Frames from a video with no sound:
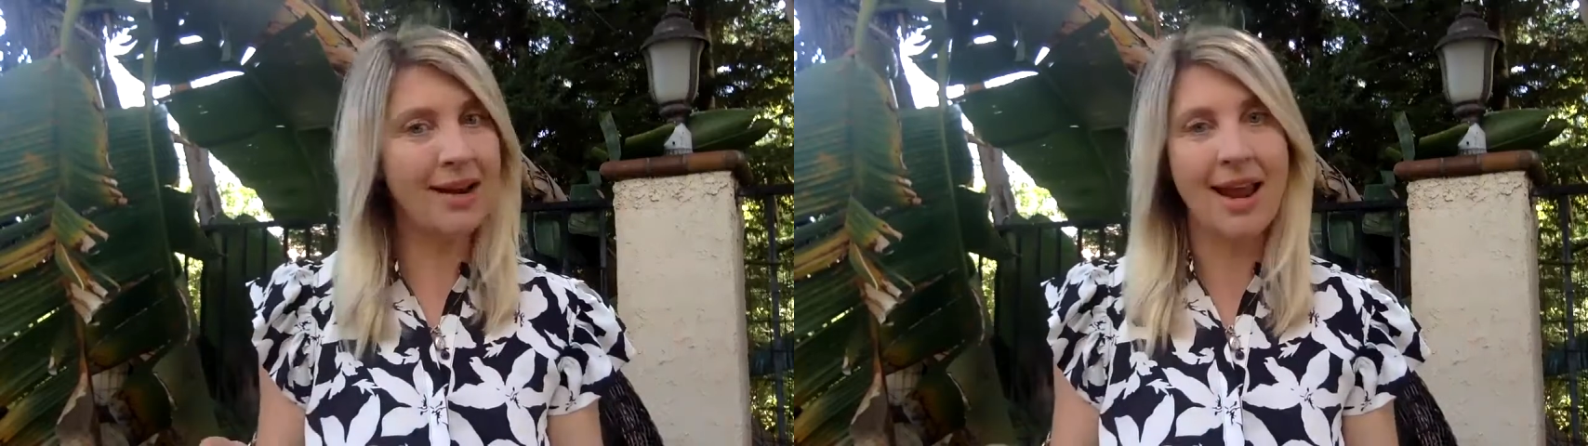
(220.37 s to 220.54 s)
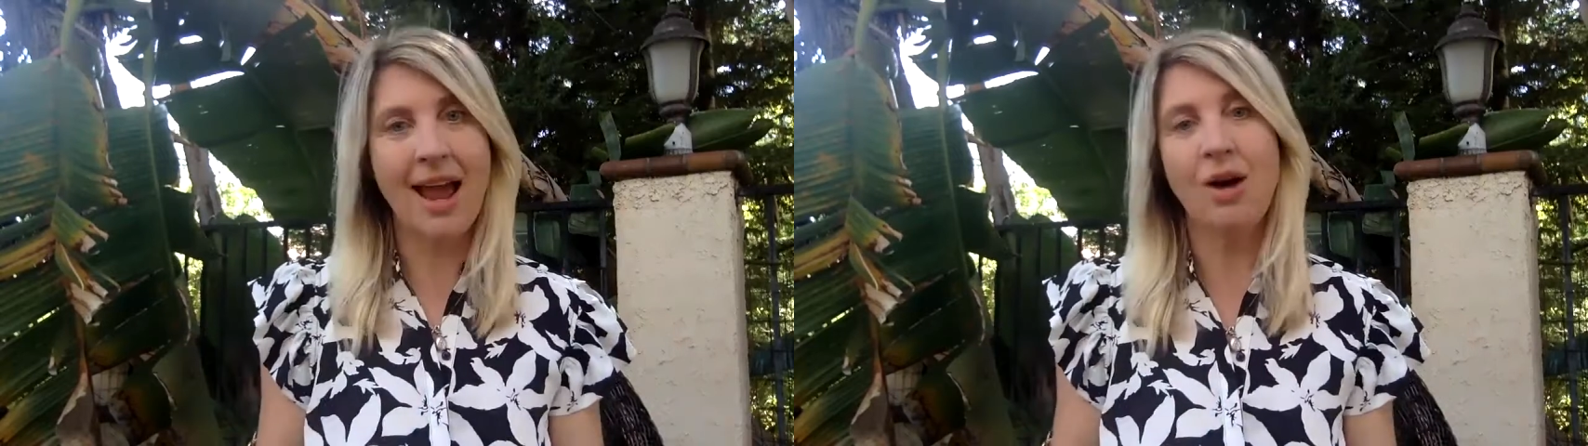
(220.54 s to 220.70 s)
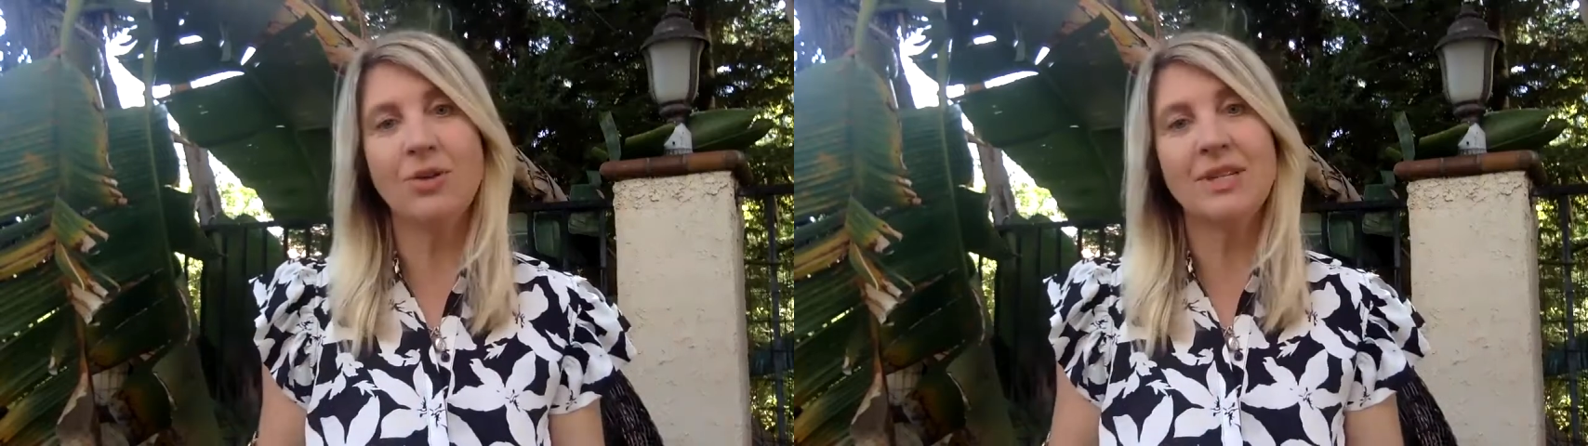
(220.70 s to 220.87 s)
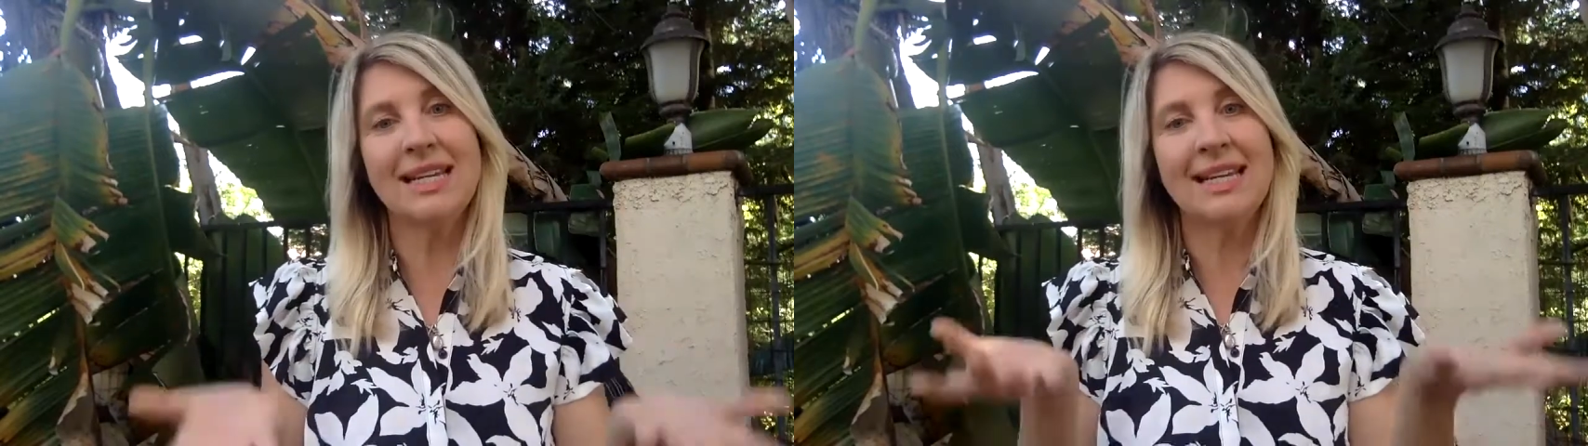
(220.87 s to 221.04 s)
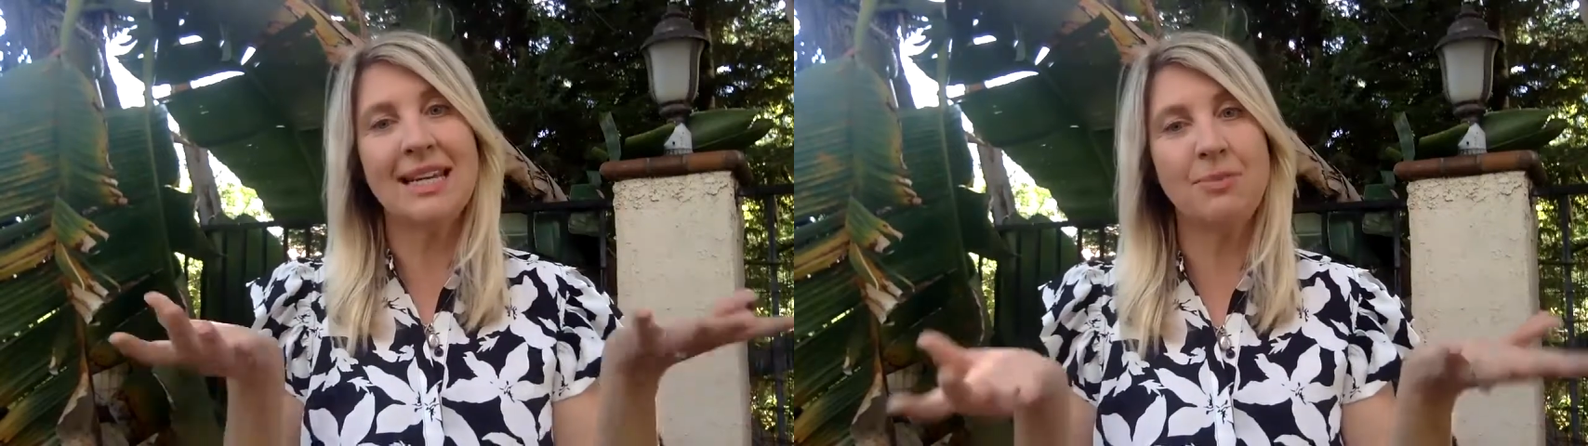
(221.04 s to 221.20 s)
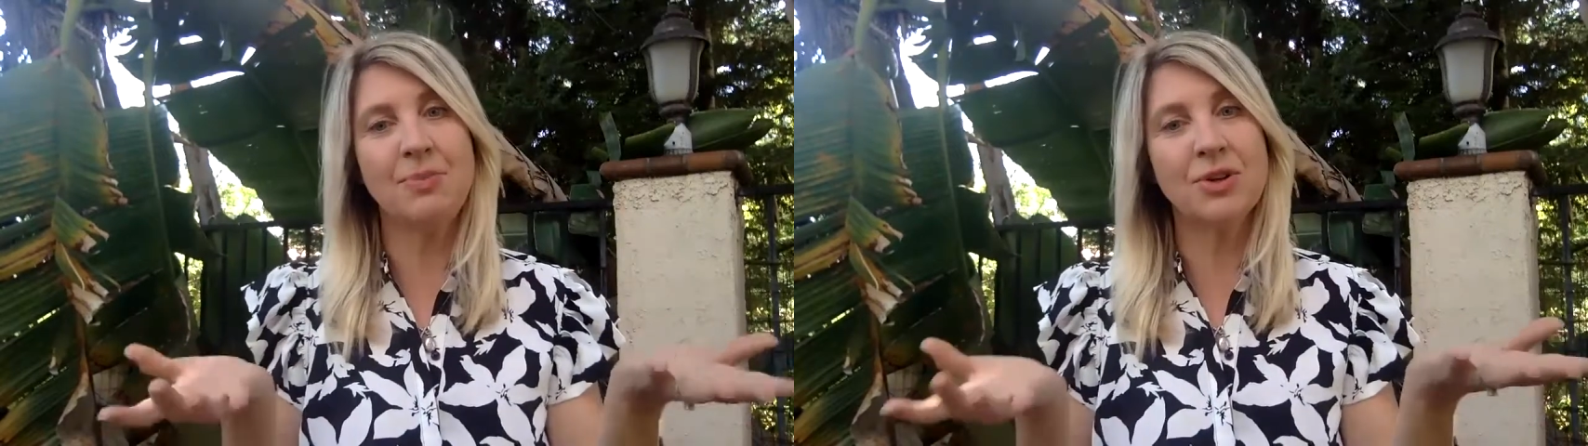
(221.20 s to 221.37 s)
now to
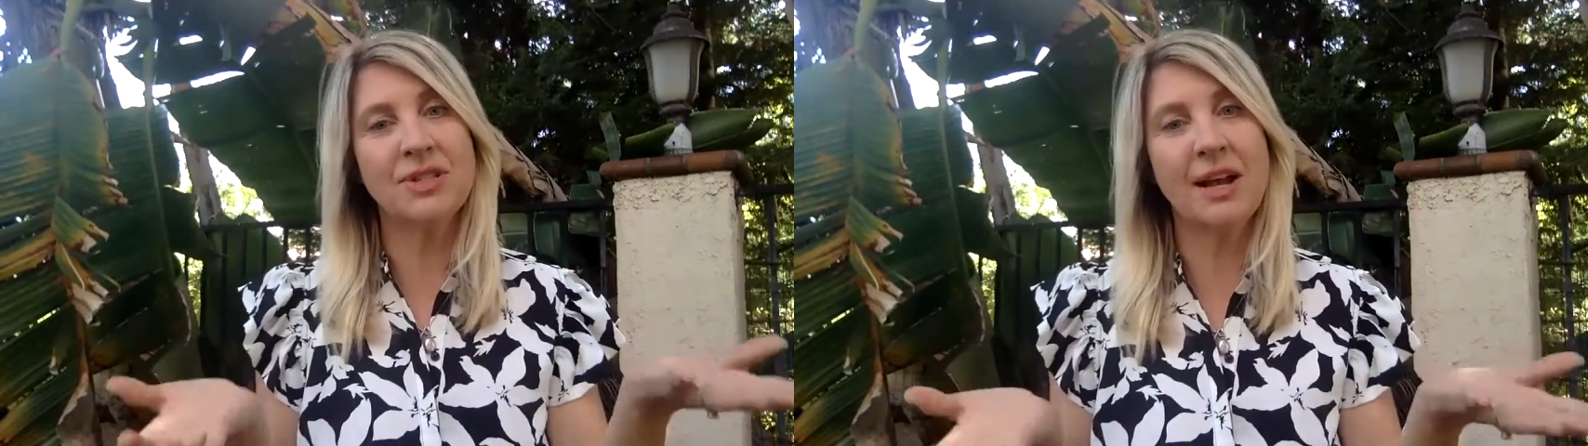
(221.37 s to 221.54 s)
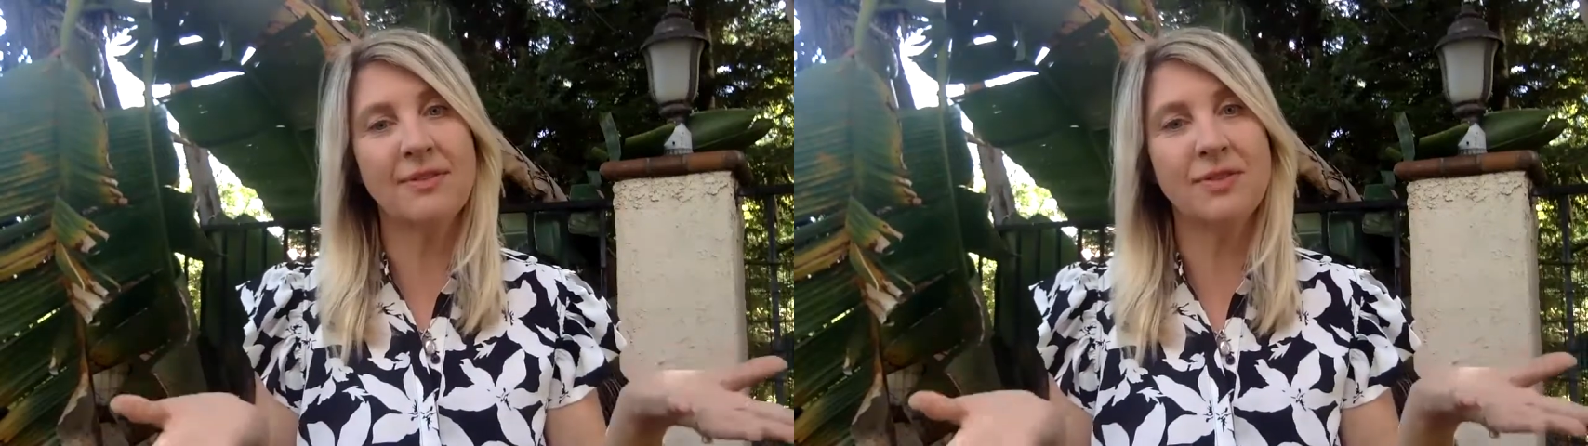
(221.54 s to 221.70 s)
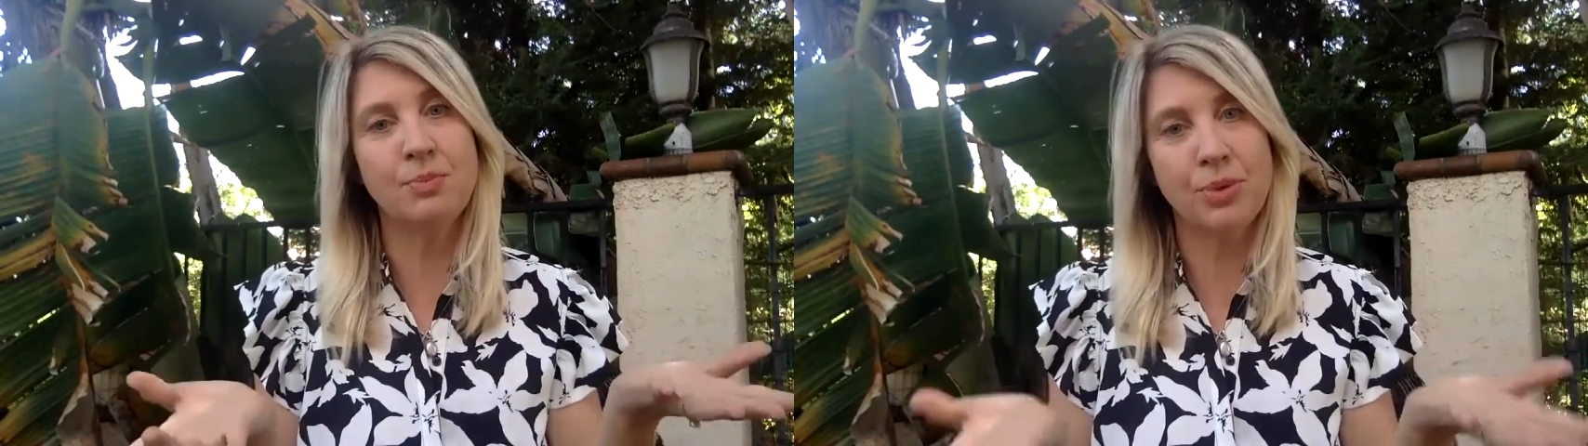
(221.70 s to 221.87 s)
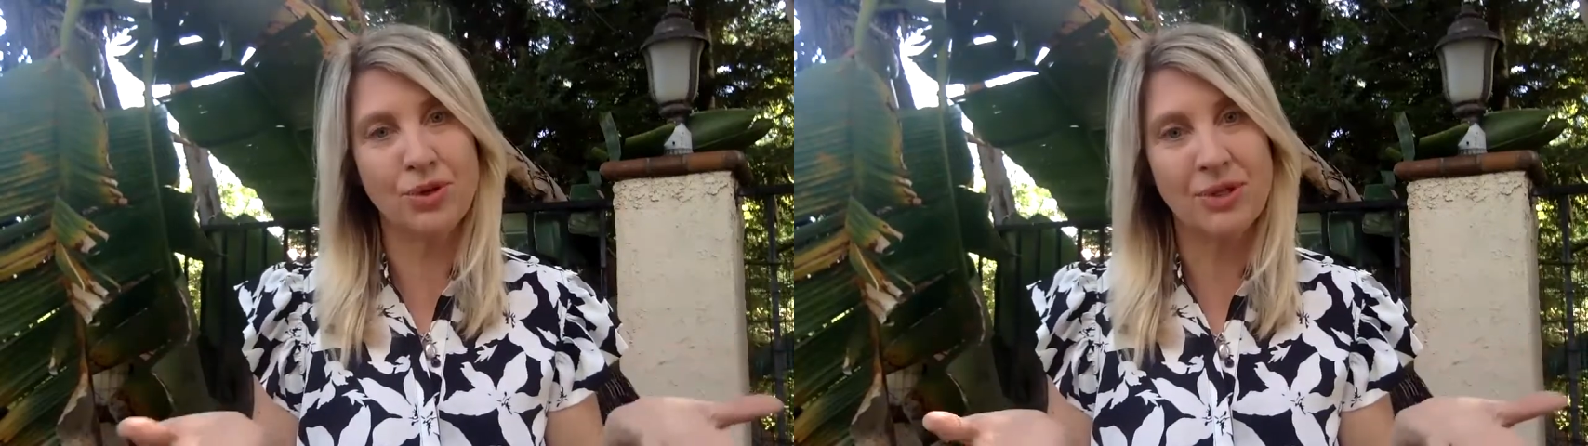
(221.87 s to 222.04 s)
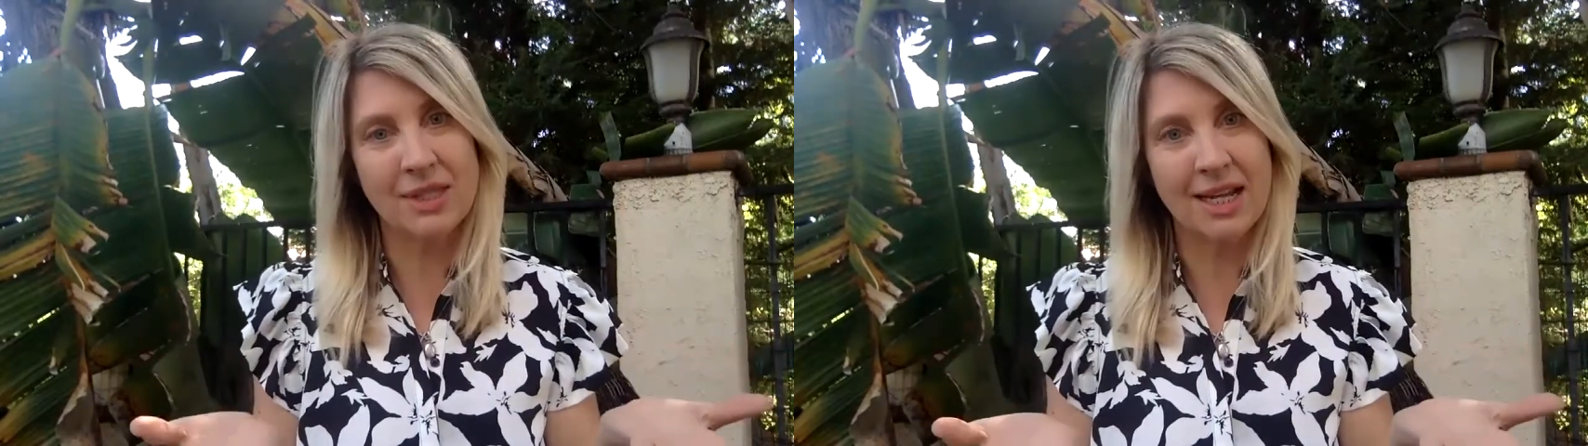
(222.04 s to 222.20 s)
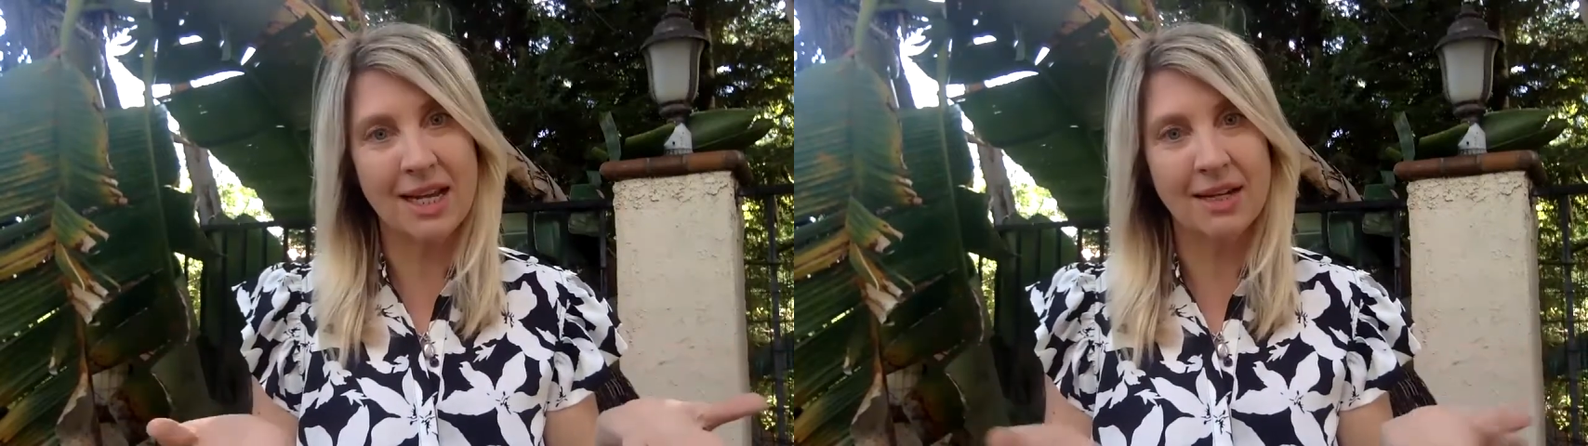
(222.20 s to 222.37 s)
keep yourselves
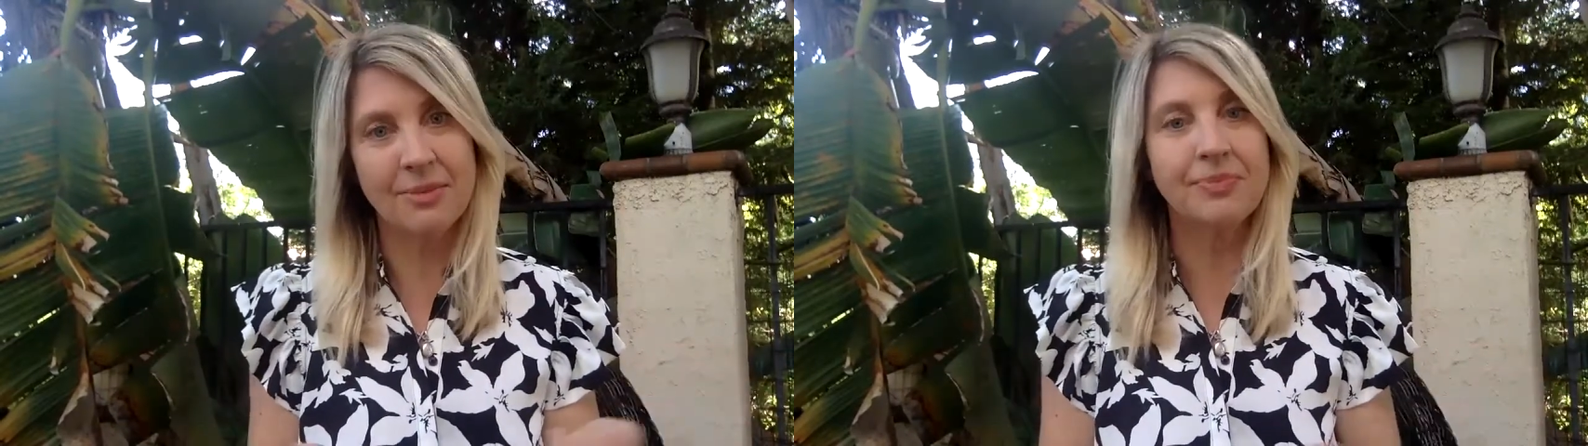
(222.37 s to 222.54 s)
boosted?